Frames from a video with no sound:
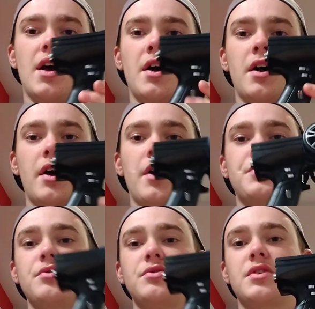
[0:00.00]

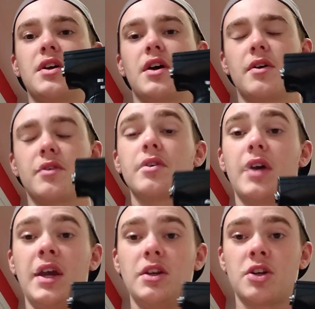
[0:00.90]
Due to the
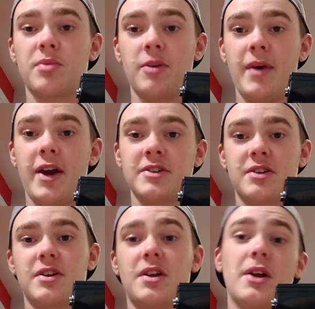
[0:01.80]
8 AA batteries
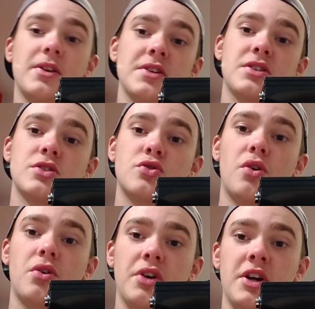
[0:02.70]
are in here, this
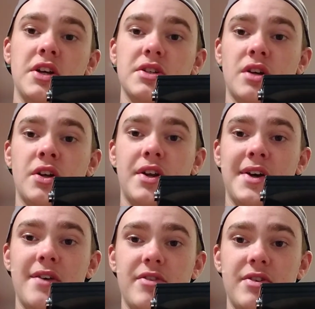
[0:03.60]
controller is on the
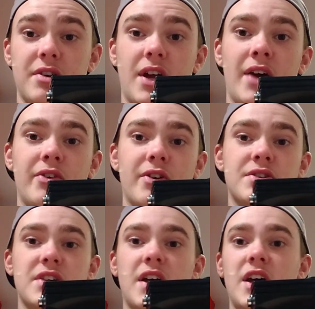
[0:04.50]
heavier
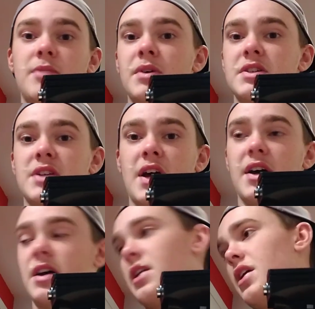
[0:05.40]
side, but is
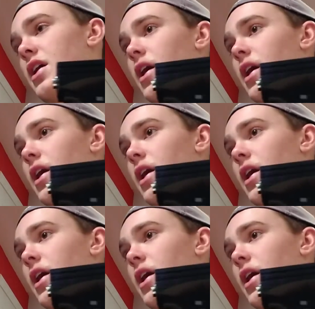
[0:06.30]
not.